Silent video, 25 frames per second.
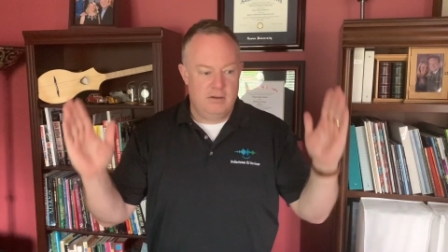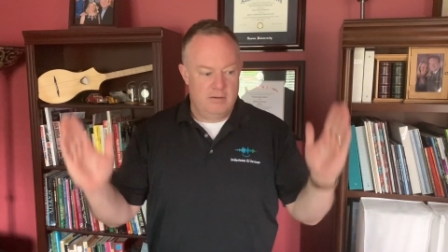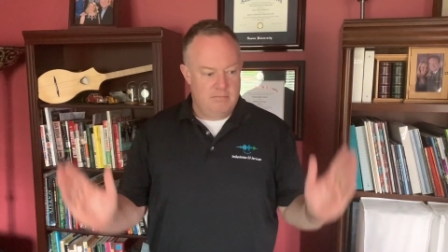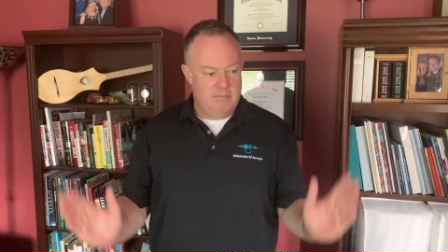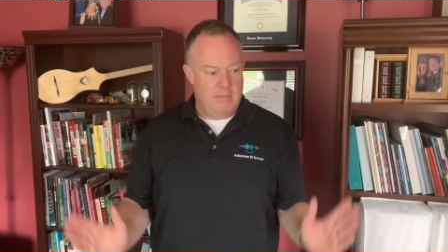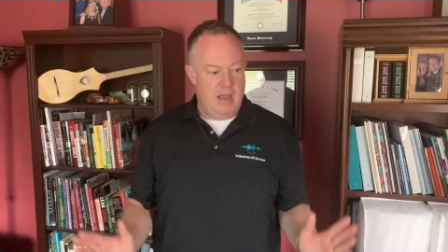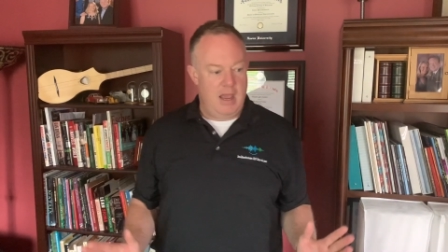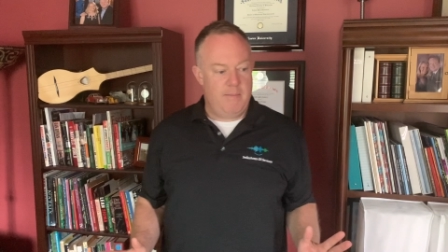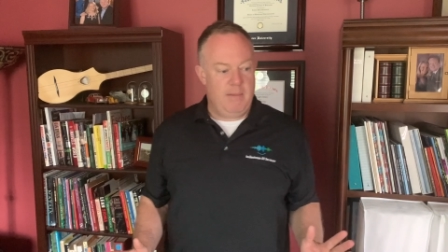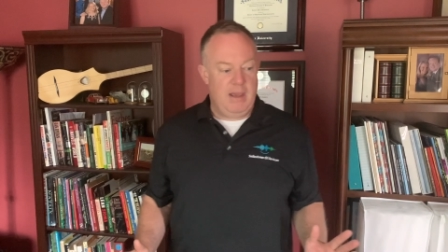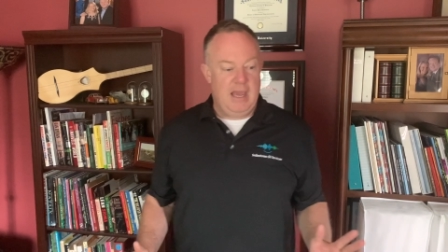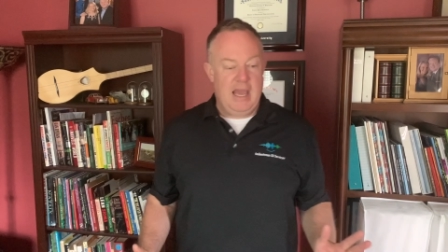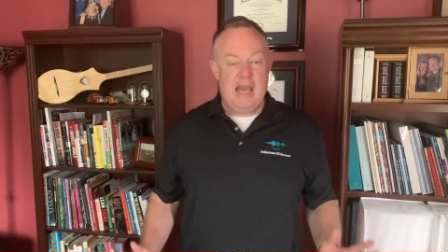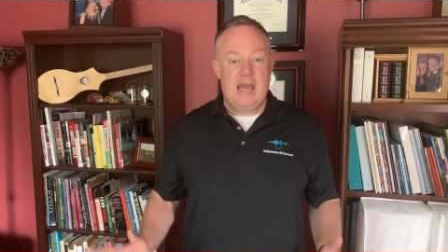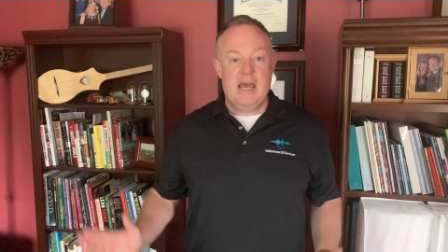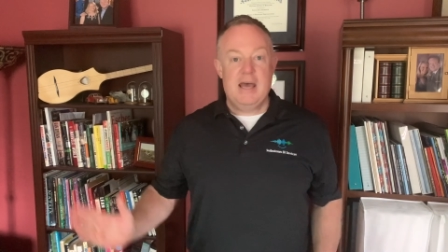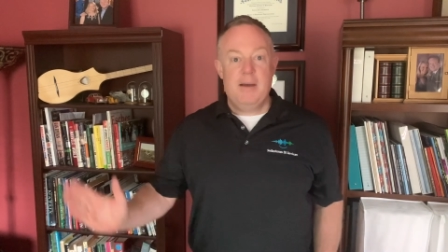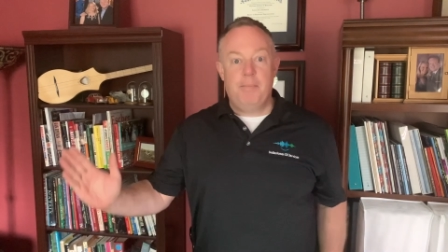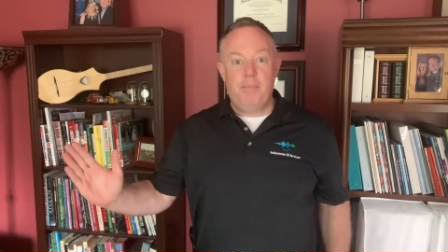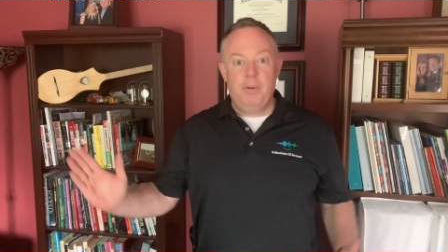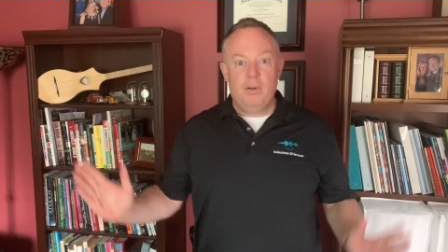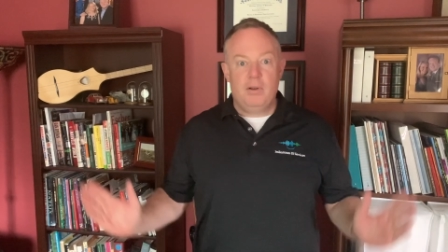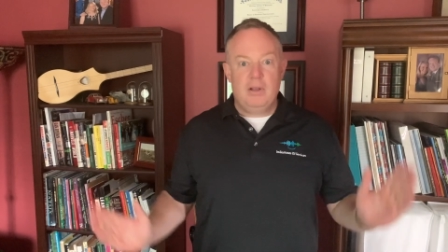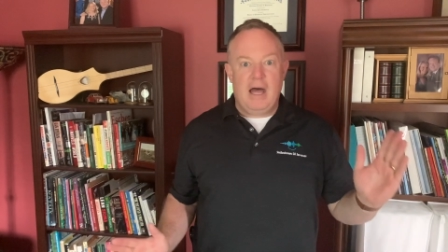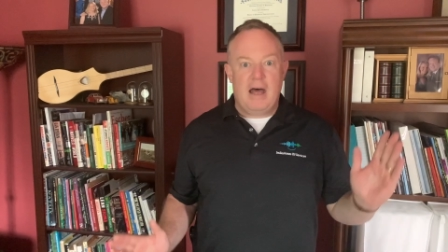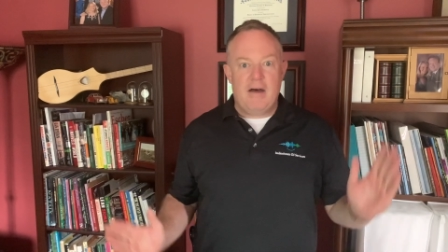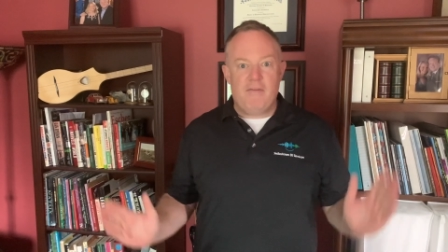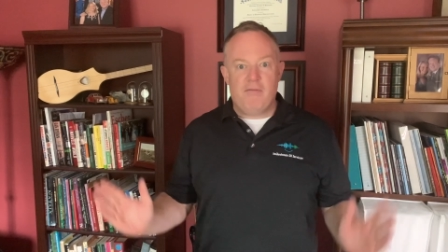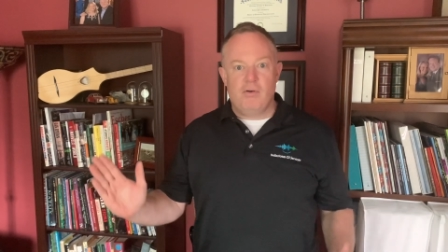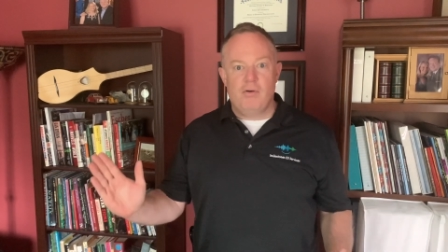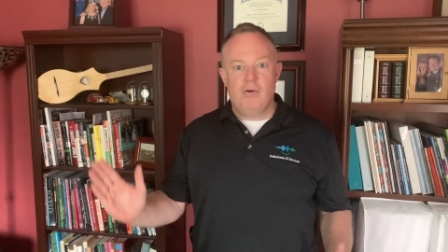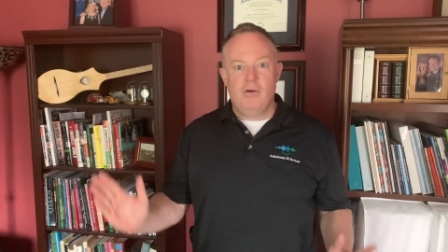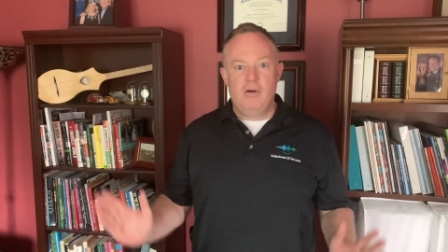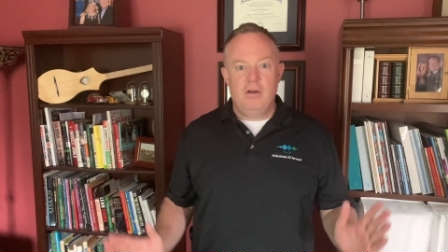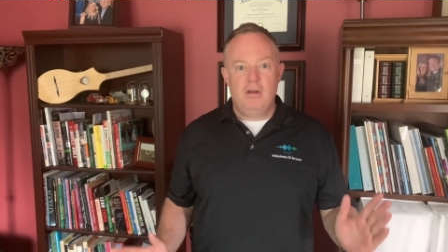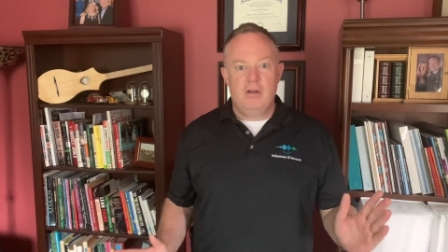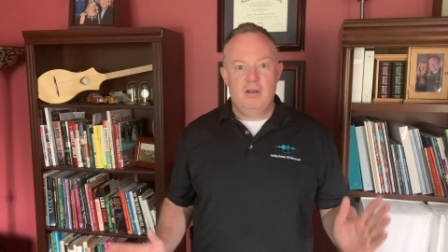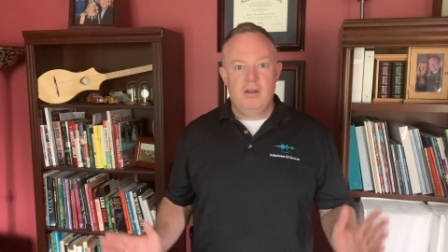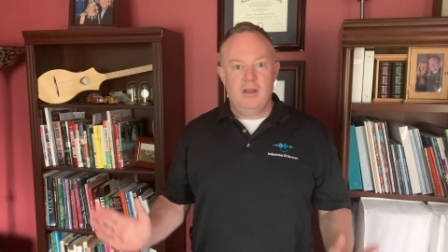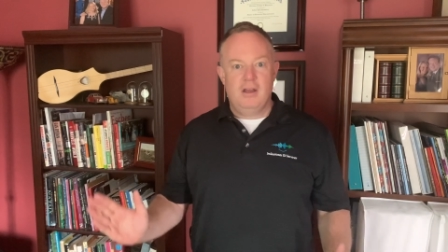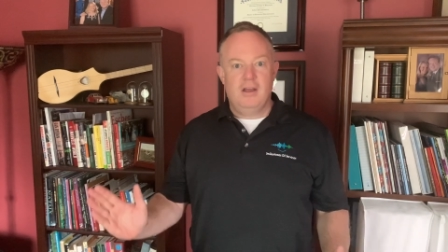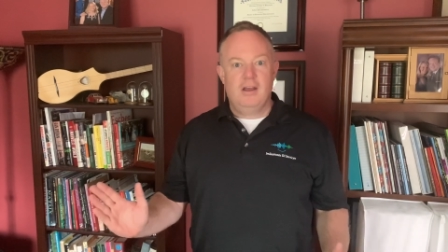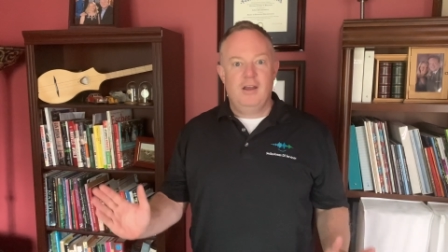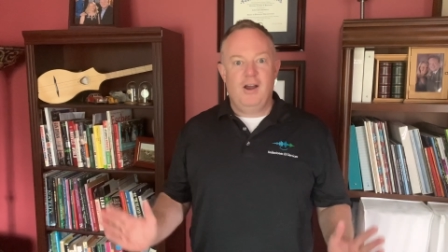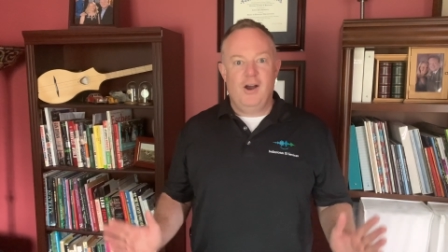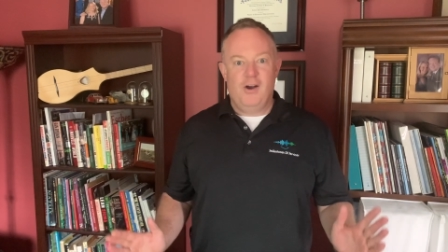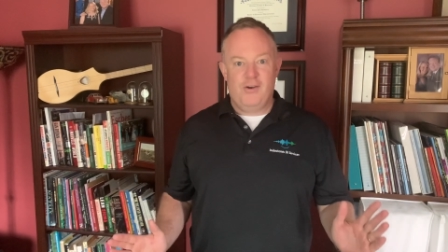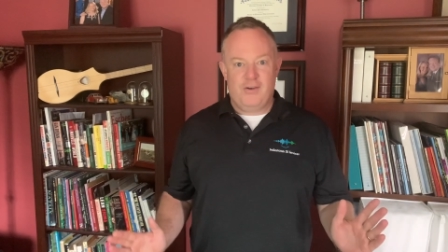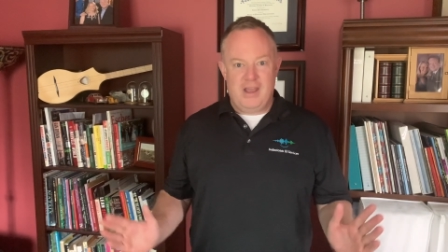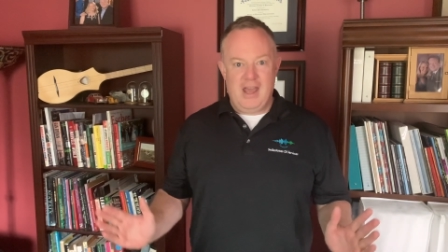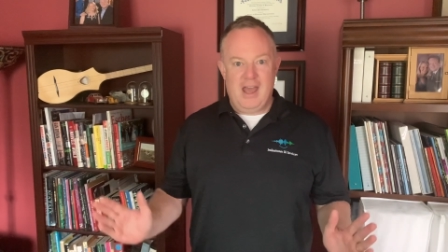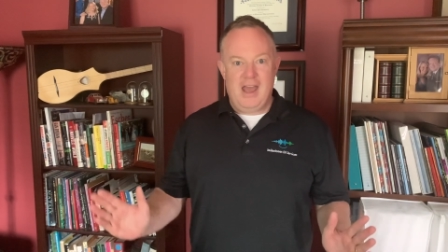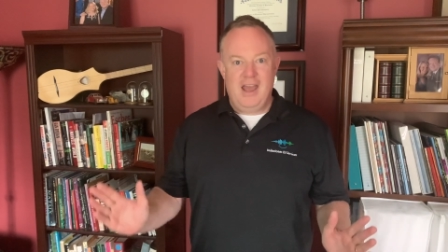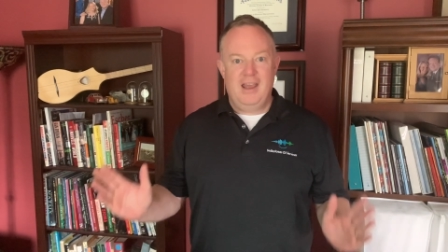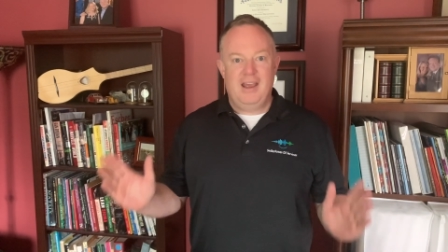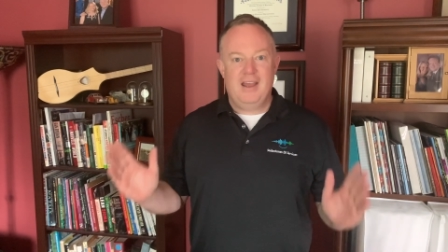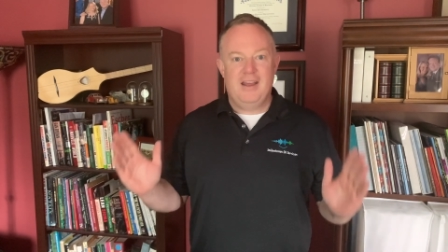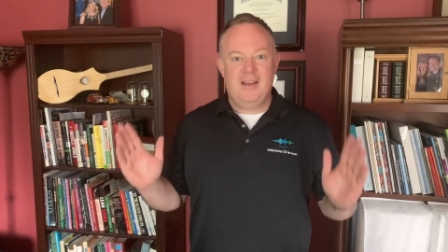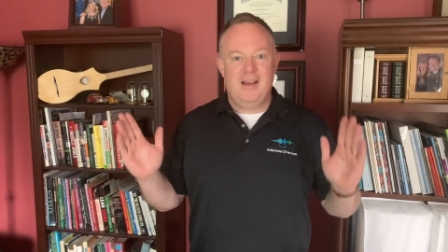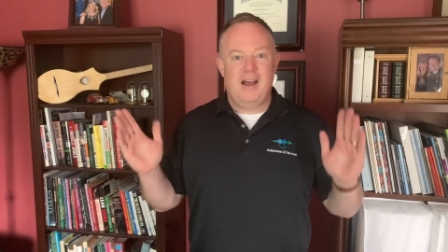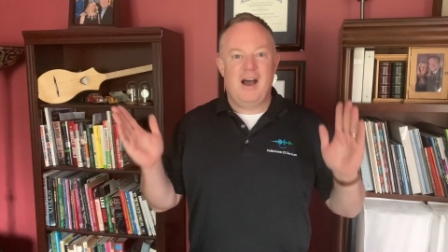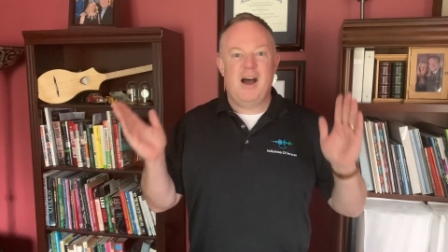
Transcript: maybe hip level, okay?